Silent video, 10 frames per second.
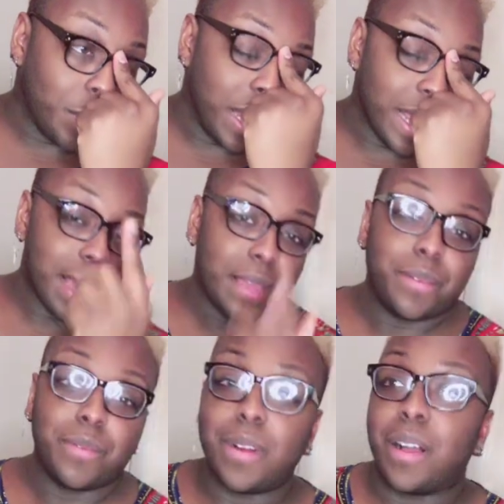But
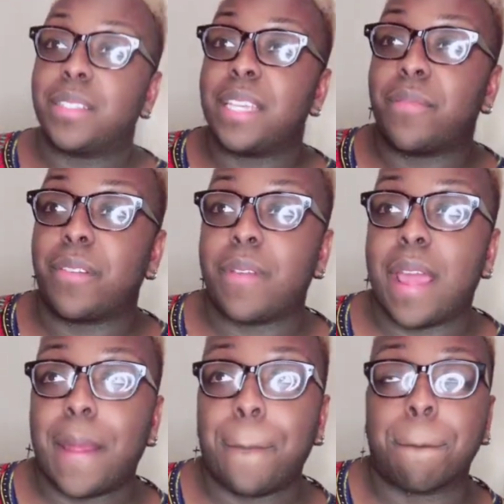hey, we're all different,
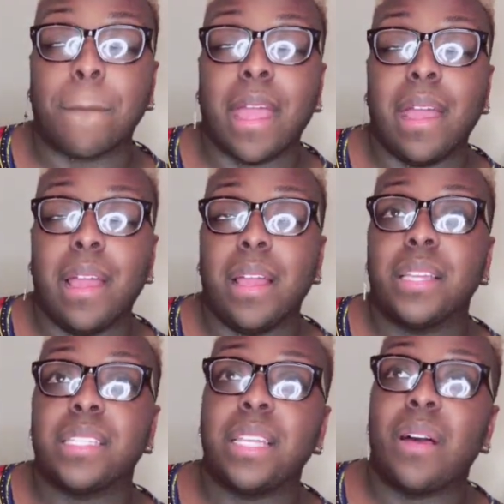right?
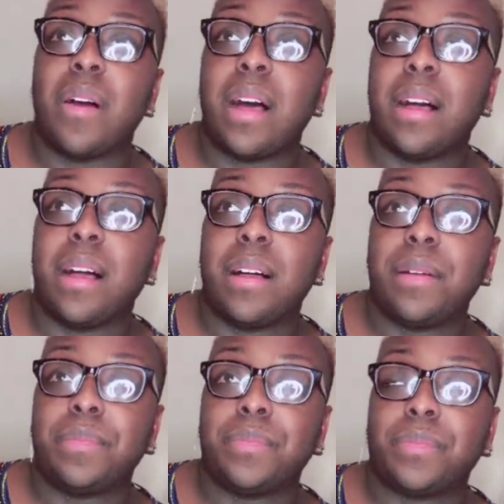
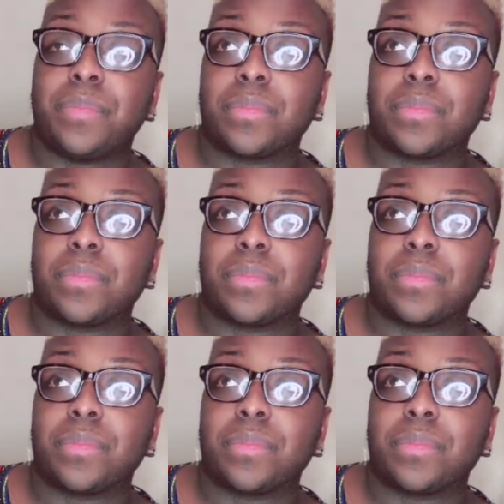So,